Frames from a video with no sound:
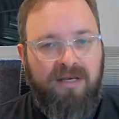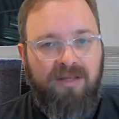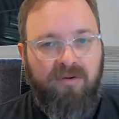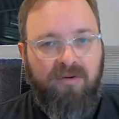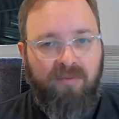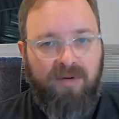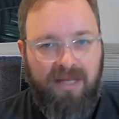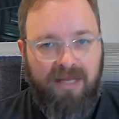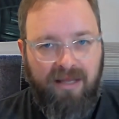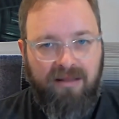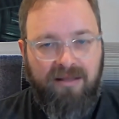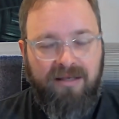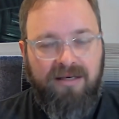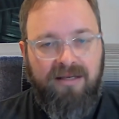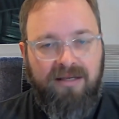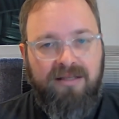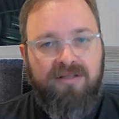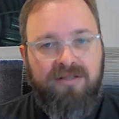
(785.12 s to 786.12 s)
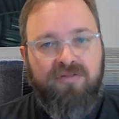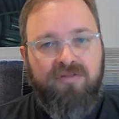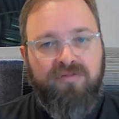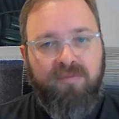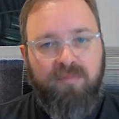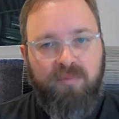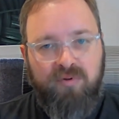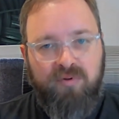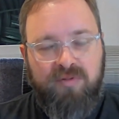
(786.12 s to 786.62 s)
the reality is, for
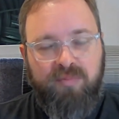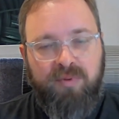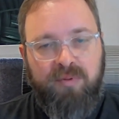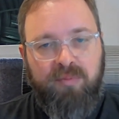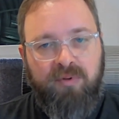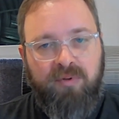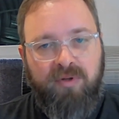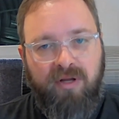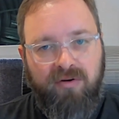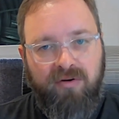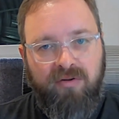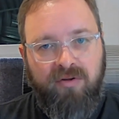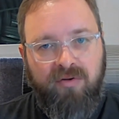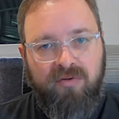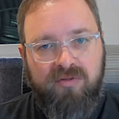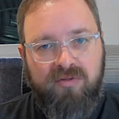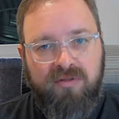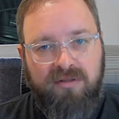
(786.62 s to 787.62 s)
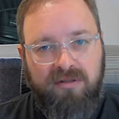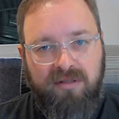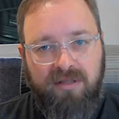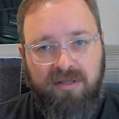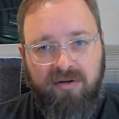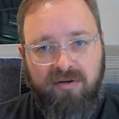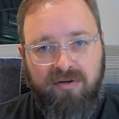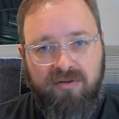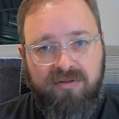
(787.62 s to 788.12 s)
most people under those
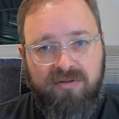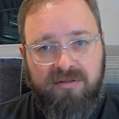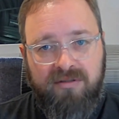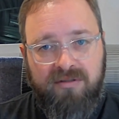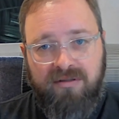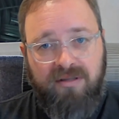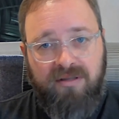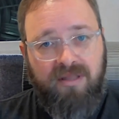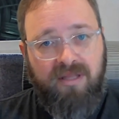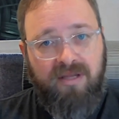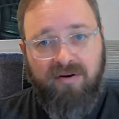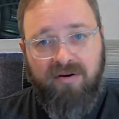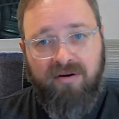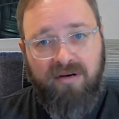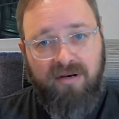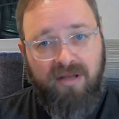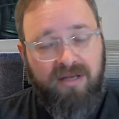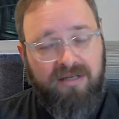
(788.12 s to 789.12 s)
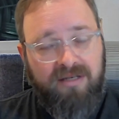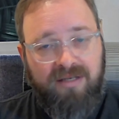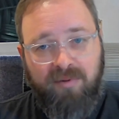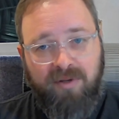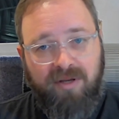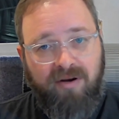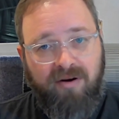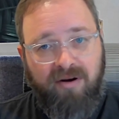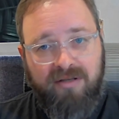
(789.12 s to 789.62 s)
leaders, they are not coming
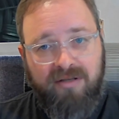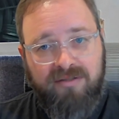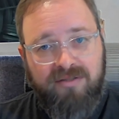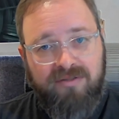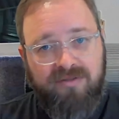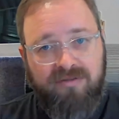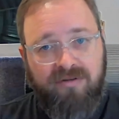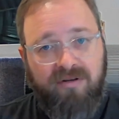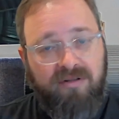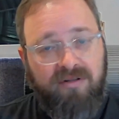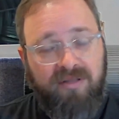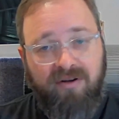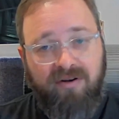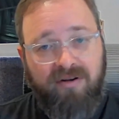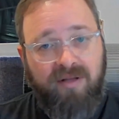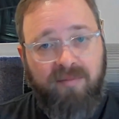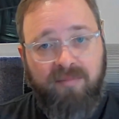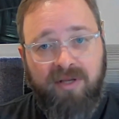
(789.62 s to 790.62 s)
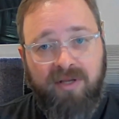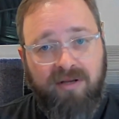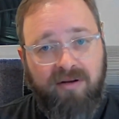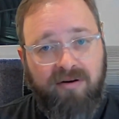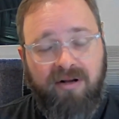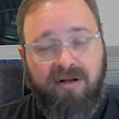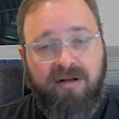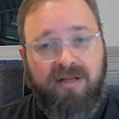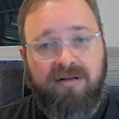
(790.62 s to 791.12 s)
across as strong. They're coming
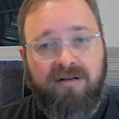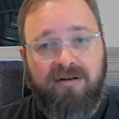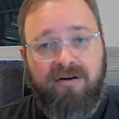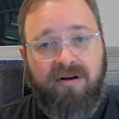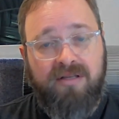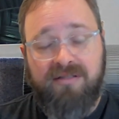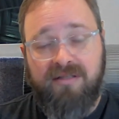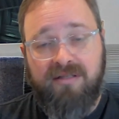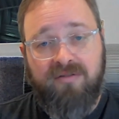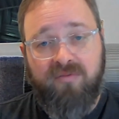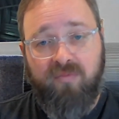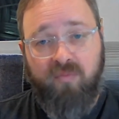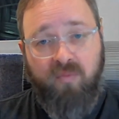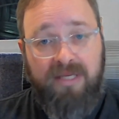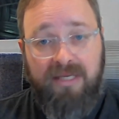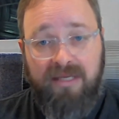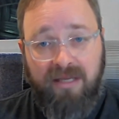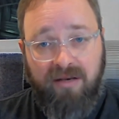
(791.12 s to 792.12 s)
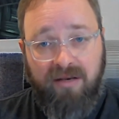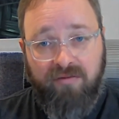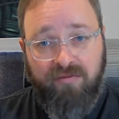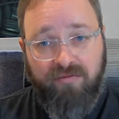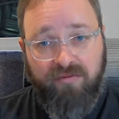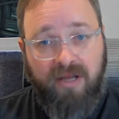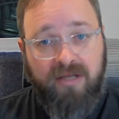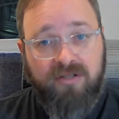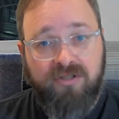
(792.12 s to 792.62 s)
across as weak and
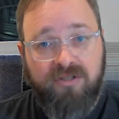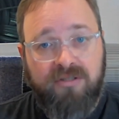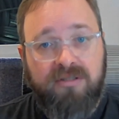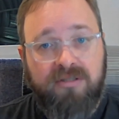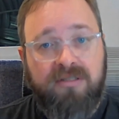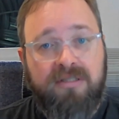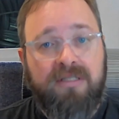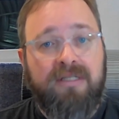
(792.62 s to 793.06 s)
fragile.